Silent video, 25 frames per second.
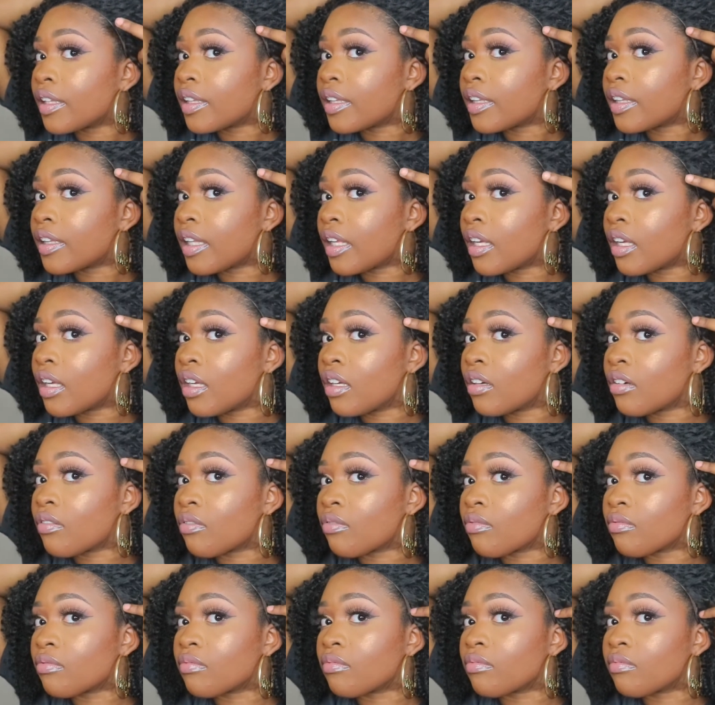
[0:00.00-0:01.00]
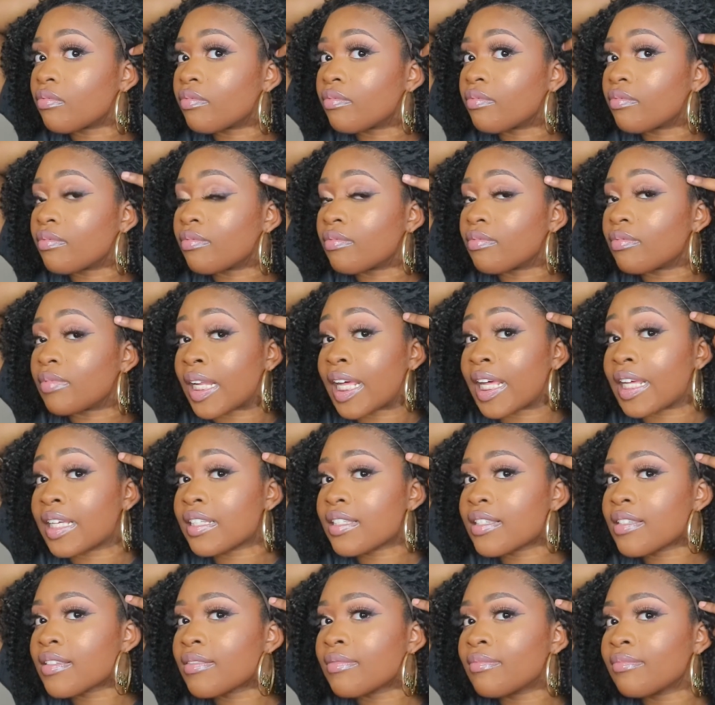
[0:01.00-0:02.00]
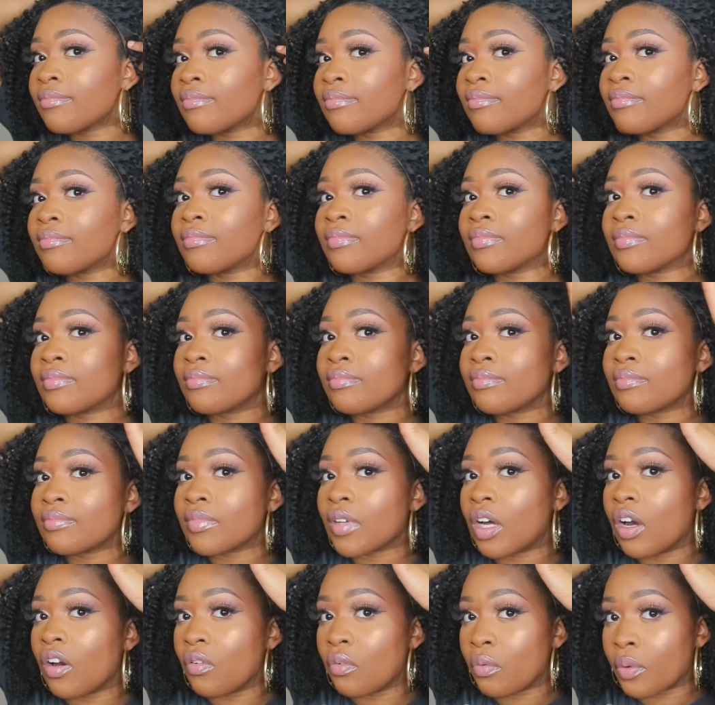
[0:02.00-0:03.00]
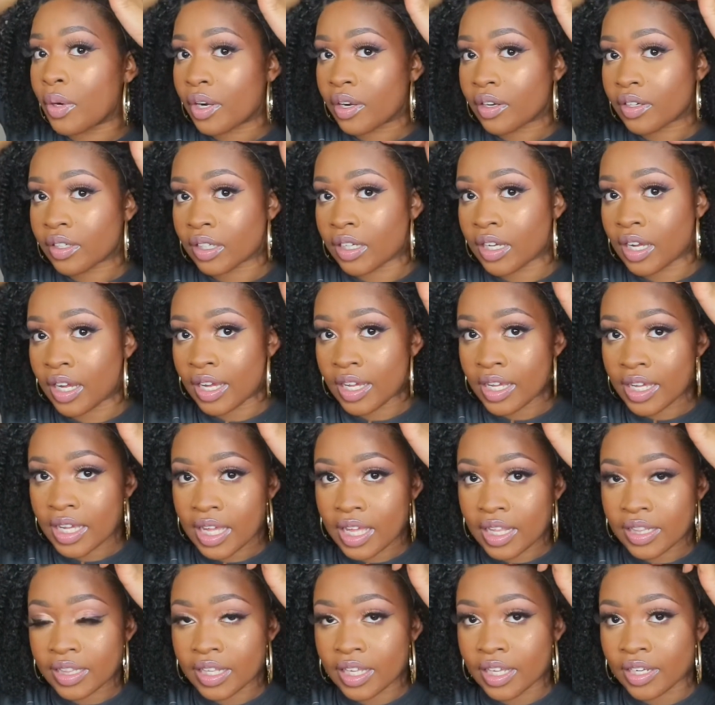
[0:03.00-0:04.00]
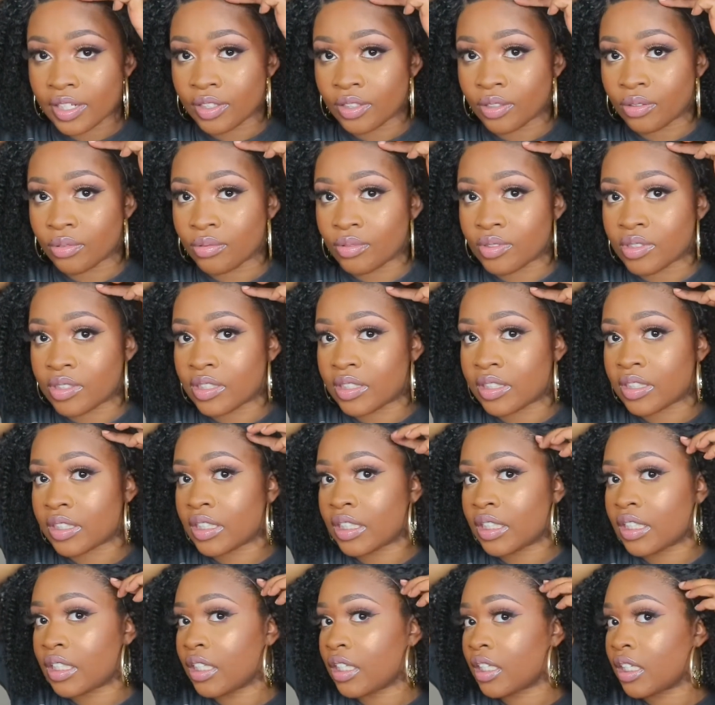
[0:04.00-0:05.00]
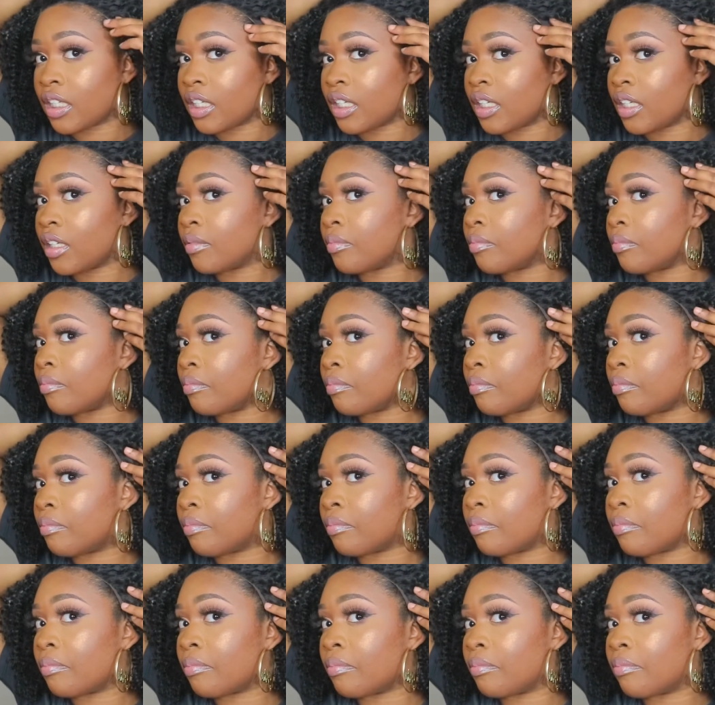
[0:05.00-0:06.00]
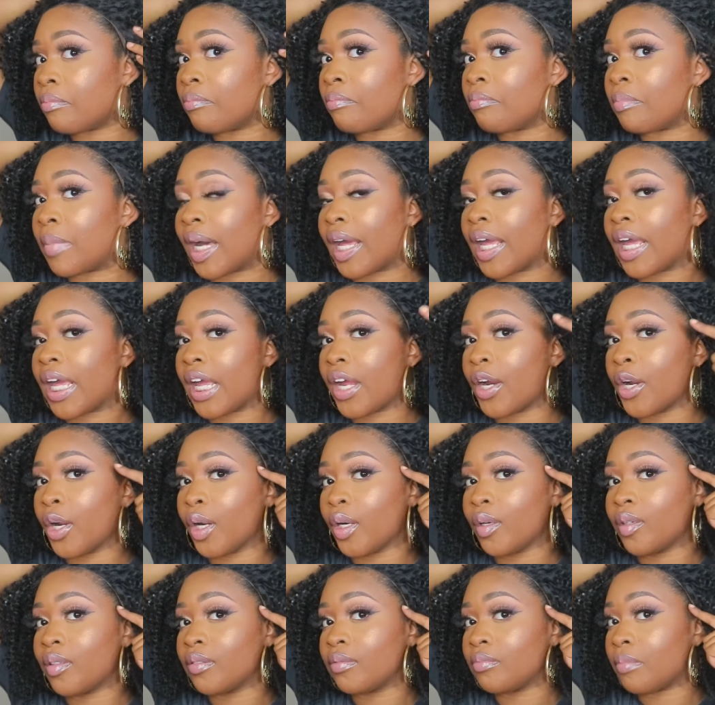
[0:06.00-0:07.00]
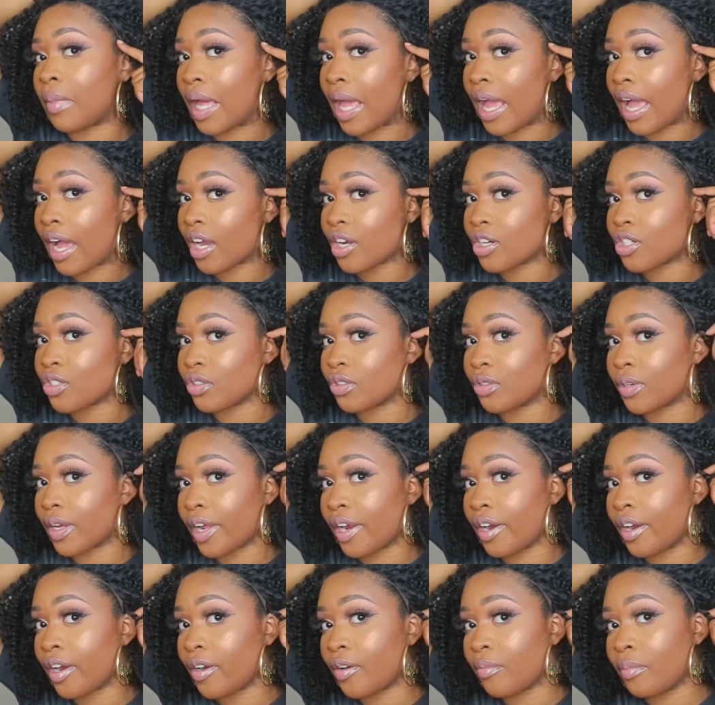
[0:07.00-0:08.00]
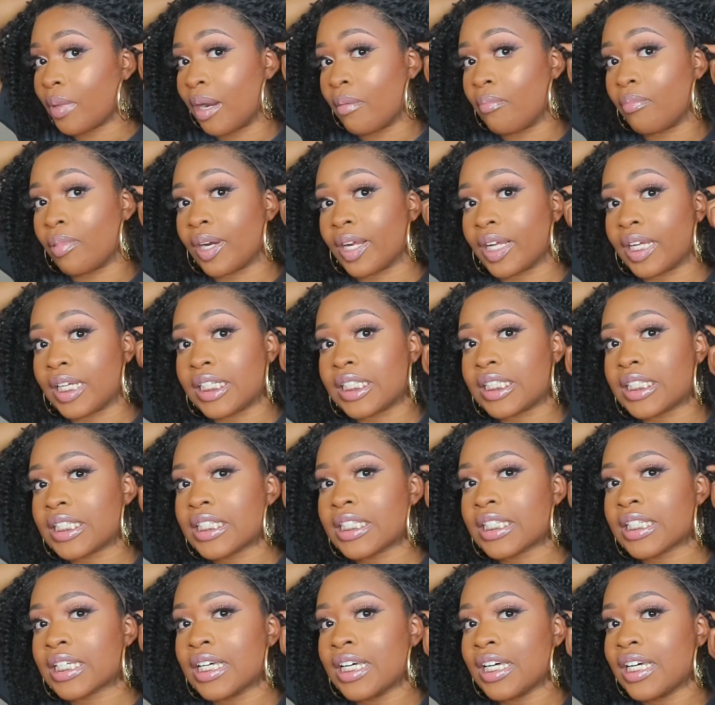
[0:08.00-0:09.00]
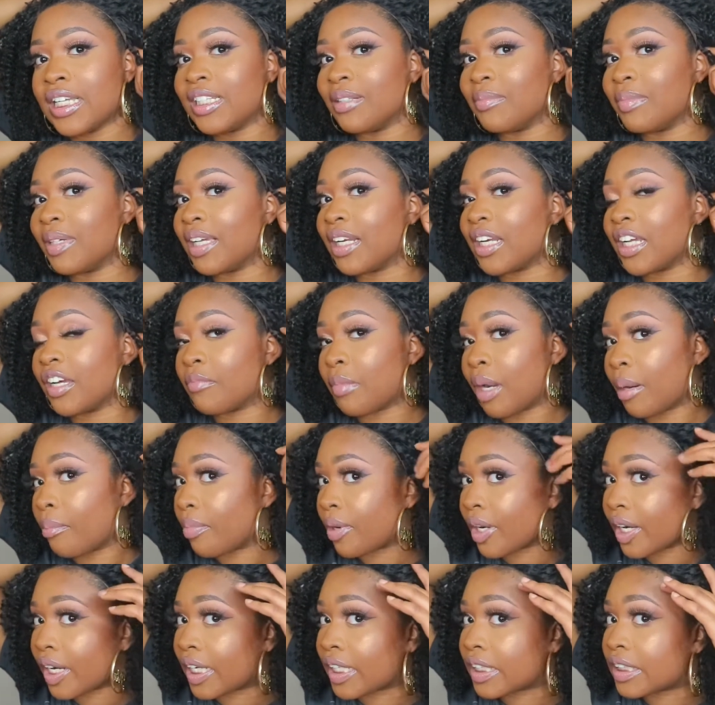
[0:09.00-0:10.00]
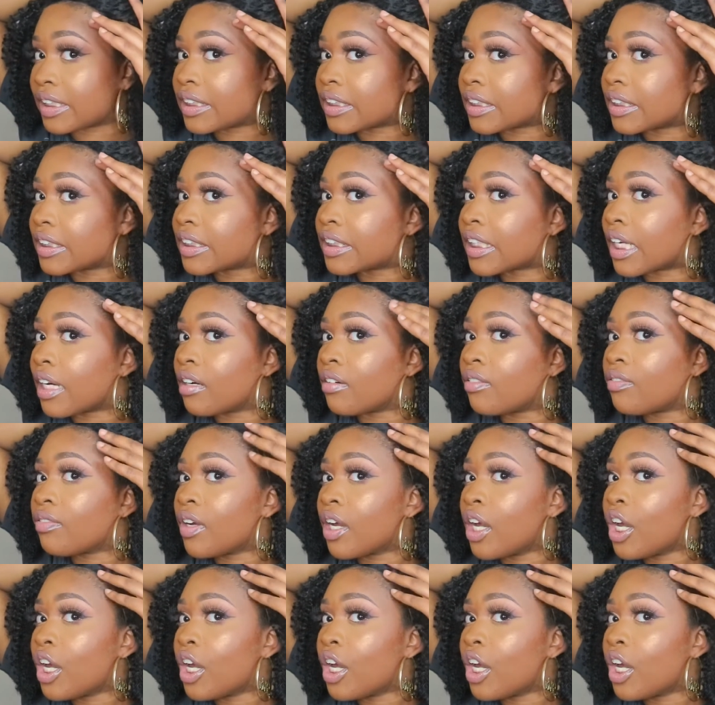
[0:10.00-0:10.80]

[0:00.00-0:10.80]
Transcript: the lace of where to cut, and then you see my hair, my actual hair, my braids, beginning of my braids and stuff.